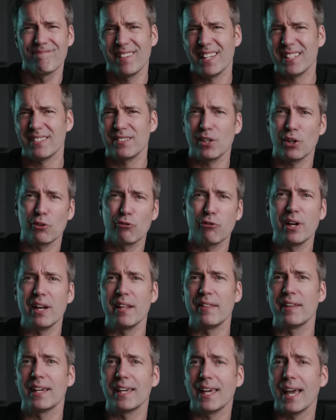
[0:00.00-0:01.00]
that's not
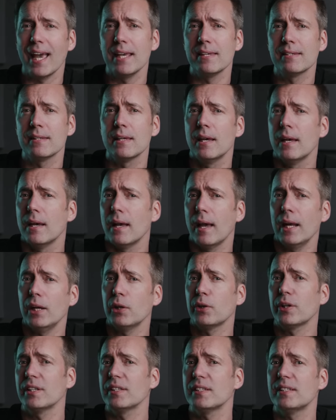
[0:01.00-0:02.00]
really the case, and
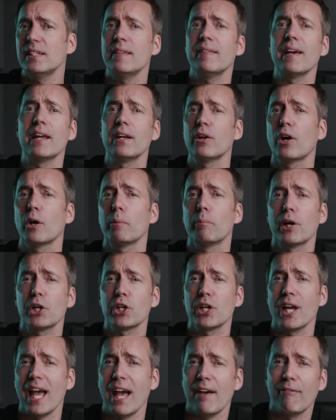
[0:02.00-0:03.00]
you can see that not
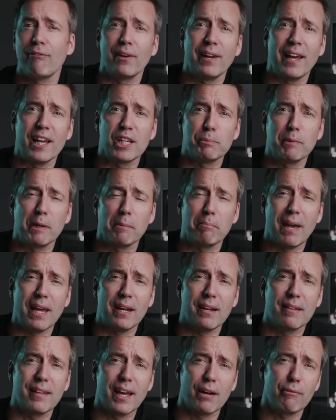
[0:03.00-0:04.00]
much effort has been
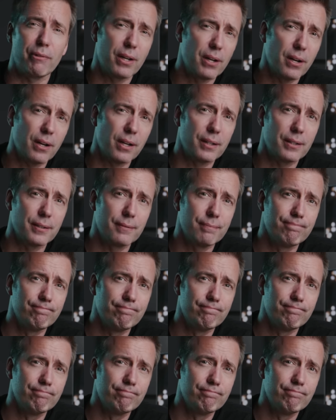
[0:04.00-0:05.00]
made in that regard.
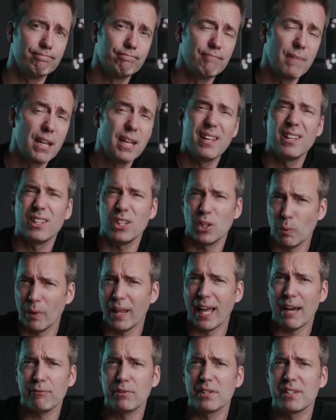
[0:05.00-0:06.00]
You will
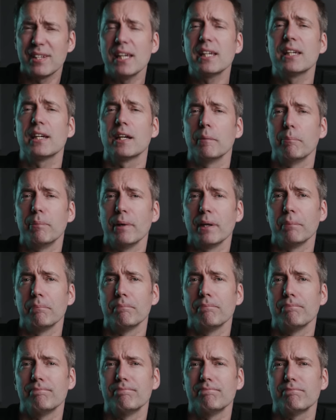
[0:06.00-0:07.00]
have to tinker a bit,
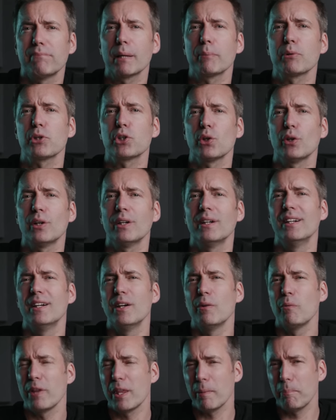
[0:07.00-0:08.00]
but I'm sure
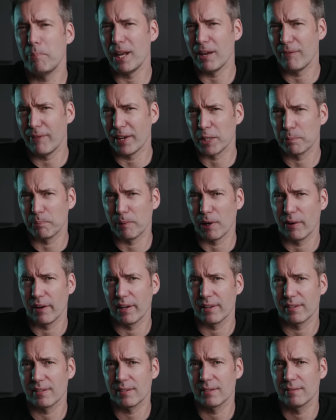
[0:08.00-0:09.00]
with a bit of
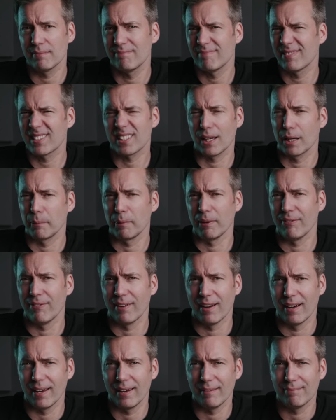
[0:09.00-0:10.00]
experience, it's gonna be
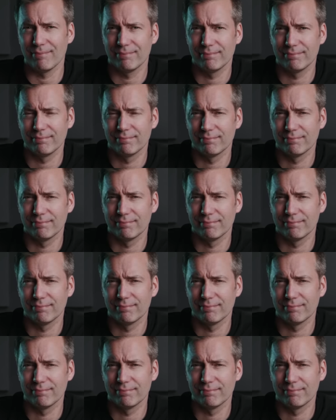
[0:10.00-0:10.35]
fine.